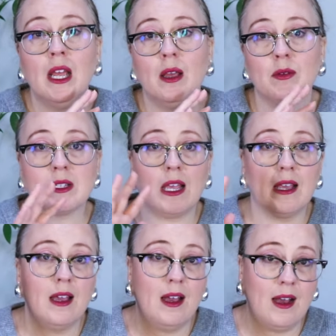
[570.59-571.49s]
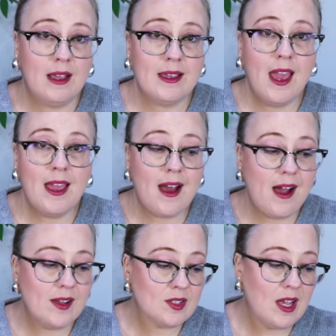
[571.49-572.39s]
It was like high
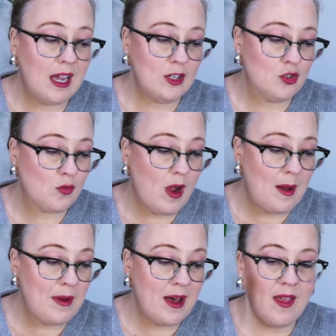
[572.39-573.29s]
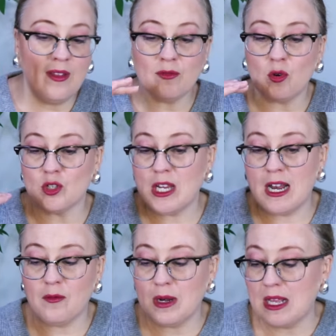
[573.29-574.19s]
chaos, high drama, and then of course you
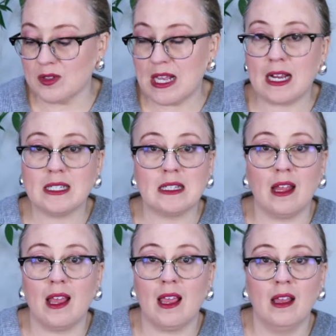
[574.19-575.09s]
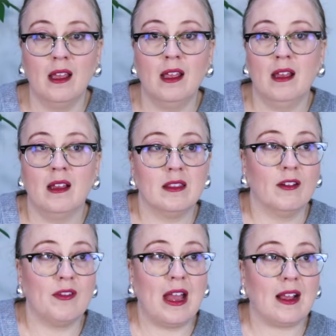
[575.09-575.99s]
had everybody else acting like the
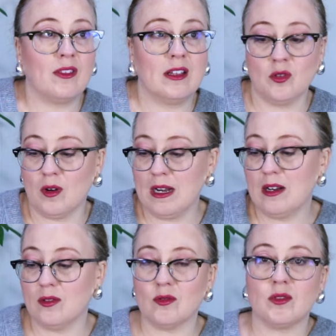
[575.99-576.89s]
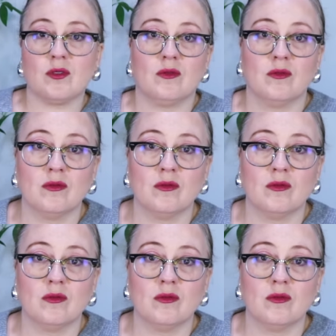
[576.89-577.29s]
fact that tornadoes